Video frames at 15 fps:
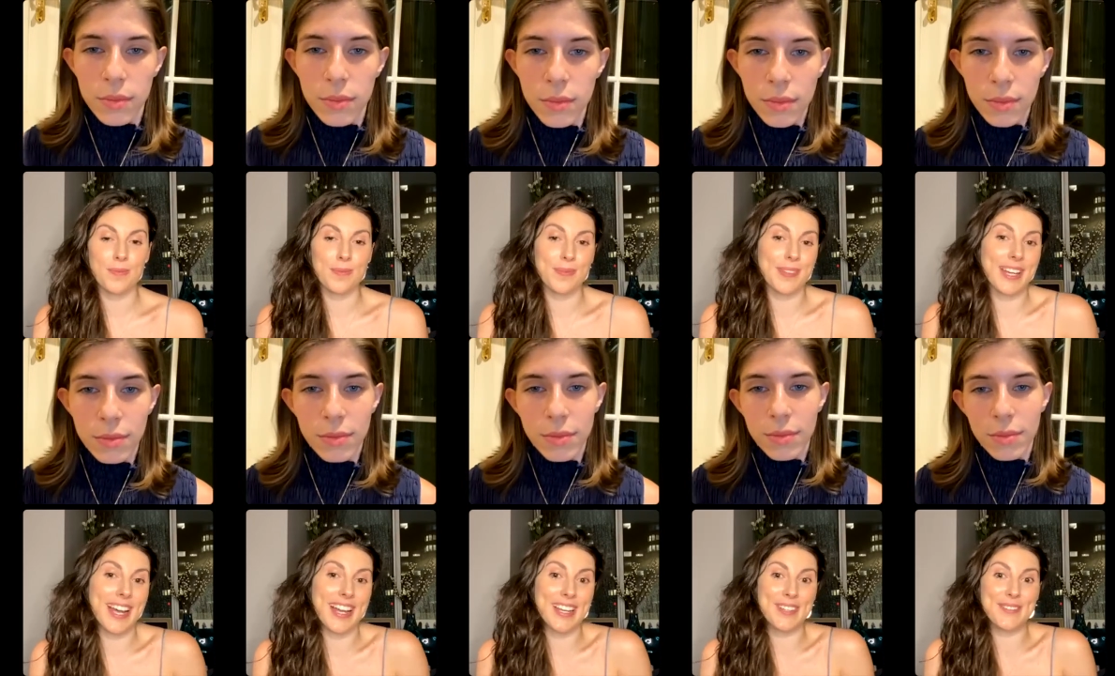
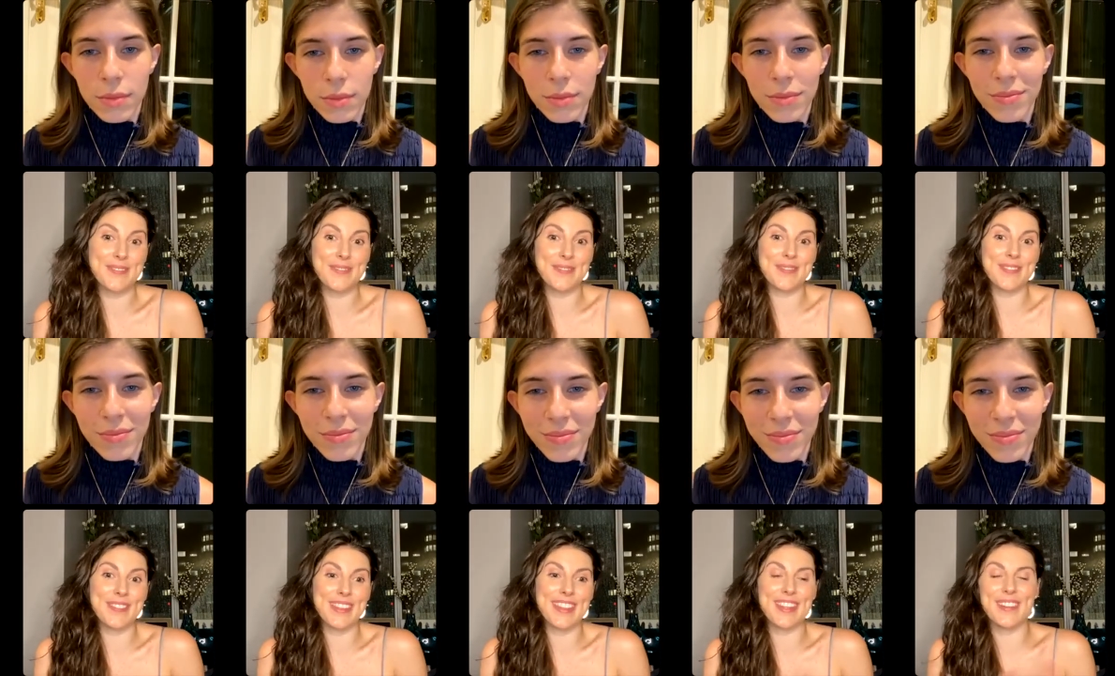Speaker 1: kind of
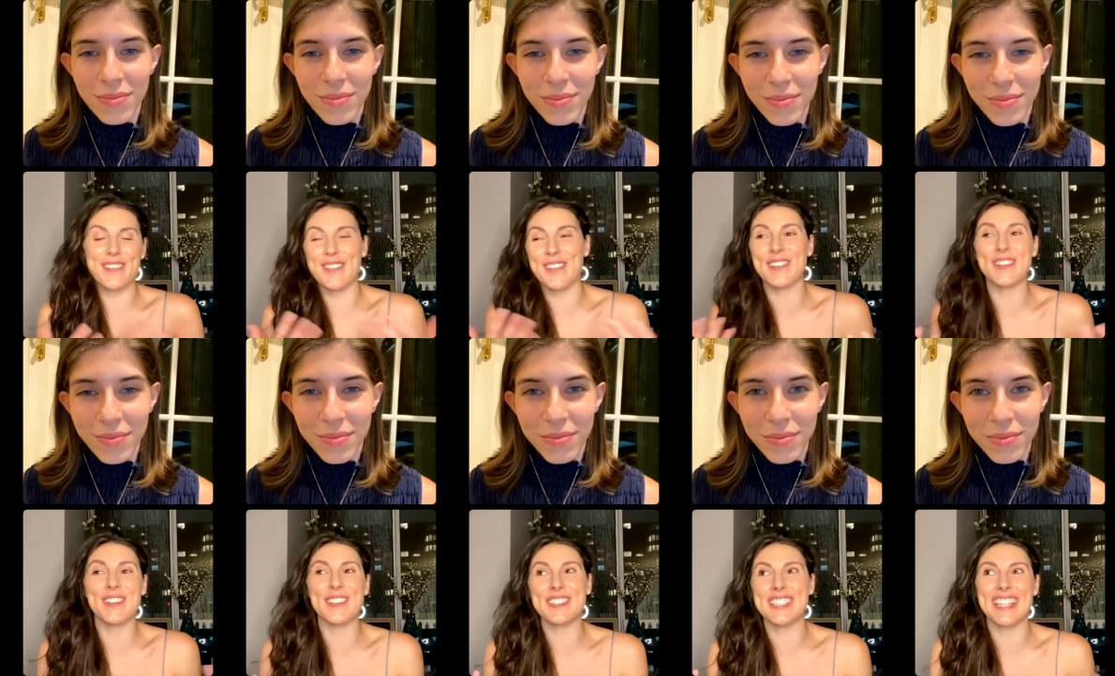the
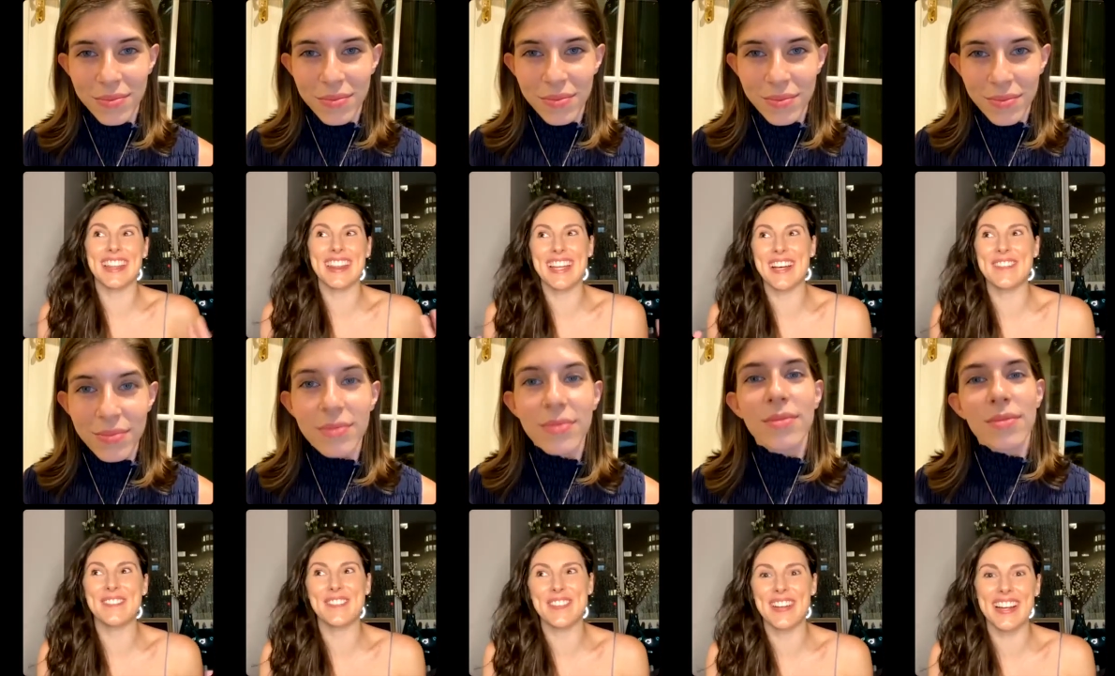rule to thumb
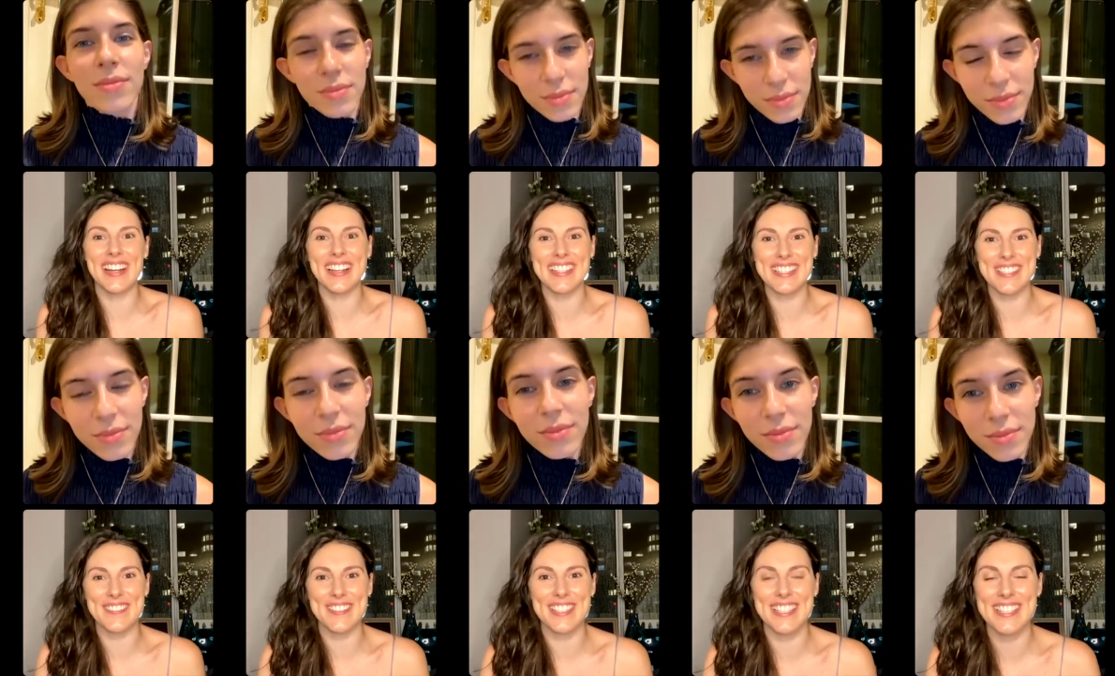for us
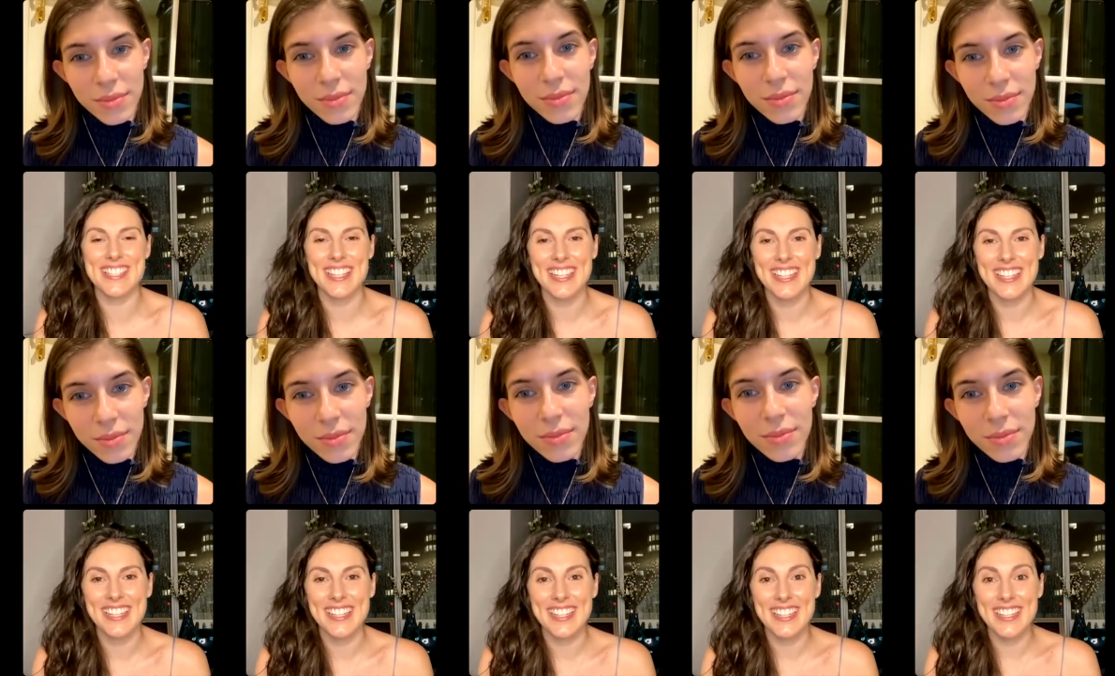was
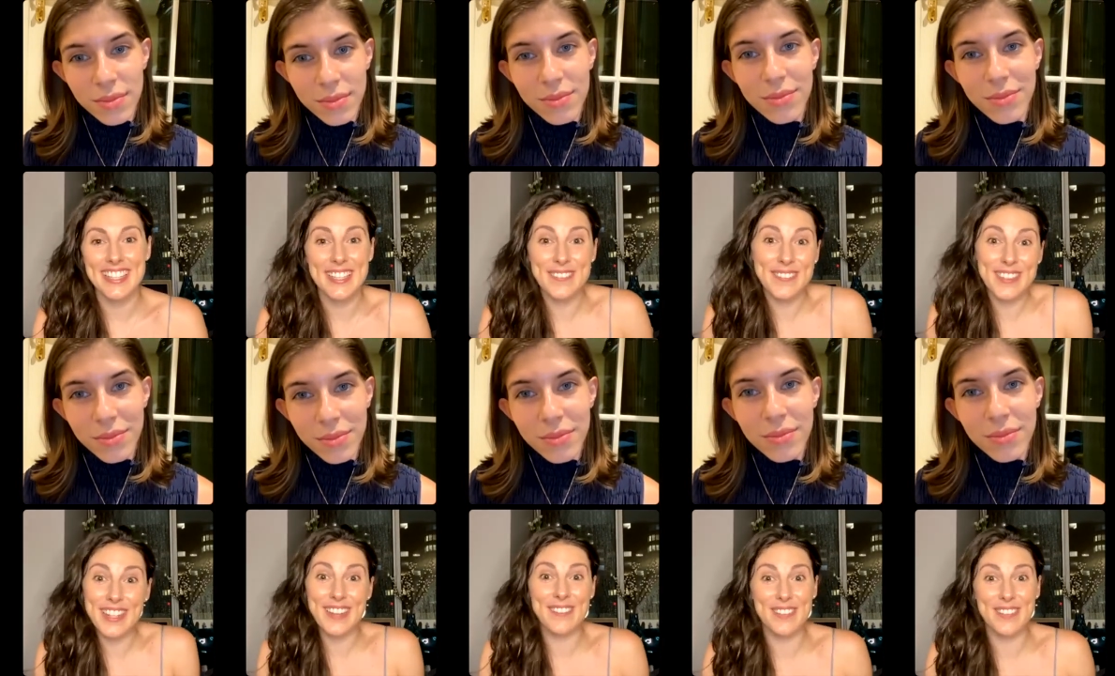eat whatever